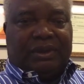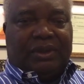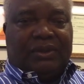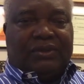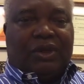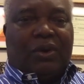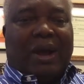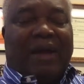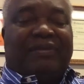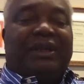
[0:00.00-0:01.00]
So
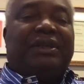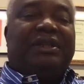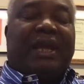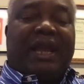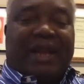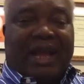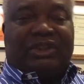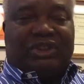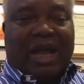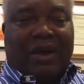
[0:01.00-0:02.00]
after you take a nice
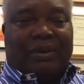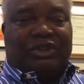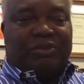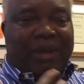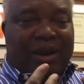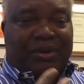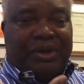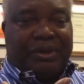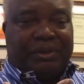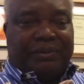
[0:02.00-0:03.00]
shower, smell
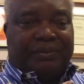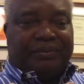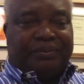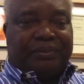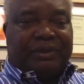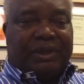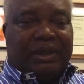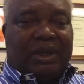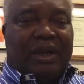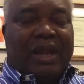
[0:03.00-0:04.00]
good,
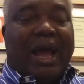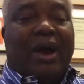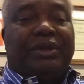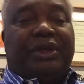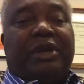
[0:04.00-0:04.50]
now you can